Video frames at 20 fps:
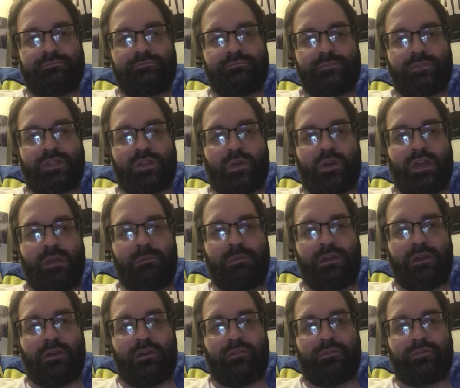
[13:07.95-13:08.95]
So I
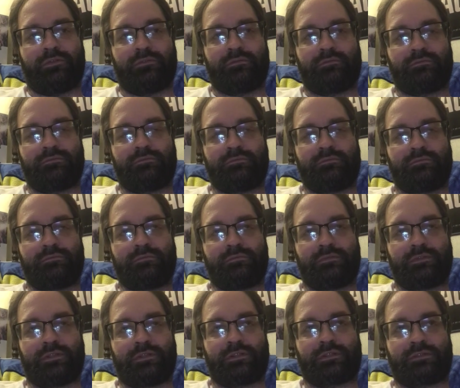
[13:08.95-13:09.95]
emailed
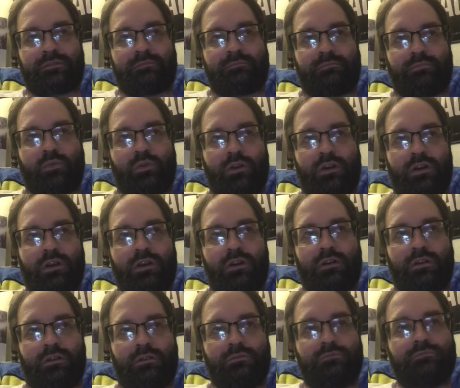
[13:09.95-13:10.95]
this poor girl.